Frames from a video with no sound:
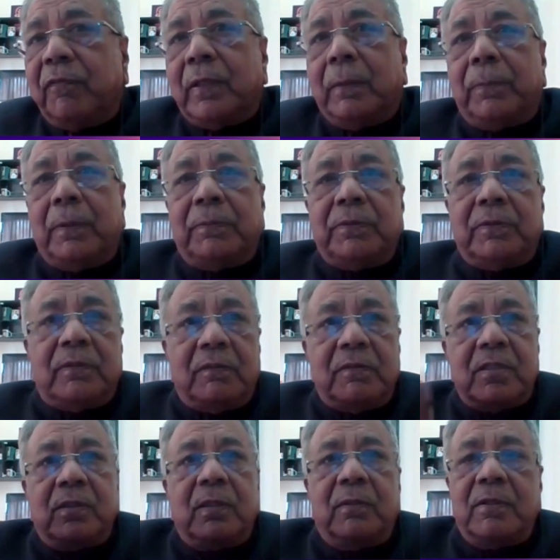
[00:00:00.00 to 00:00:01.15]
for the purposes of
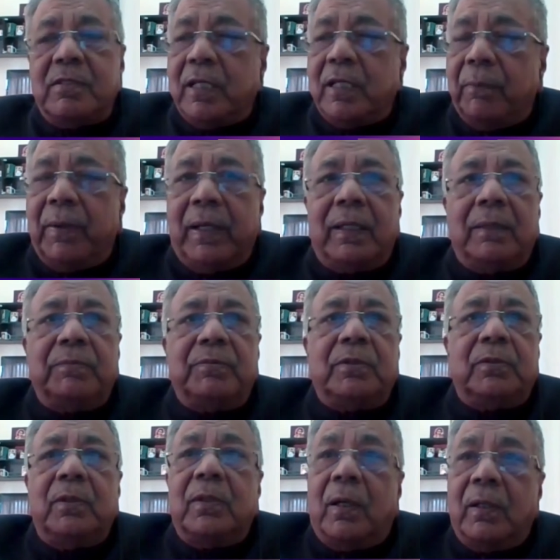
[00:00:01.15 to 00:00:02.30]
insolvency and bankruptcy
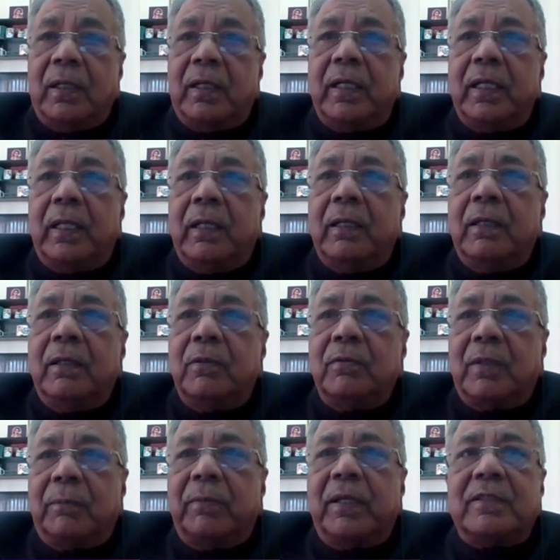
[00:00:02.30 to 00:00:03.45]
code already to
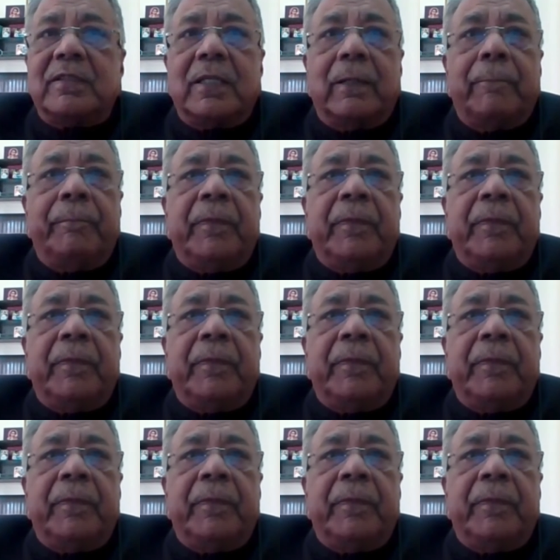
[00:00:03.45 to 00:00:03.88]
some extent.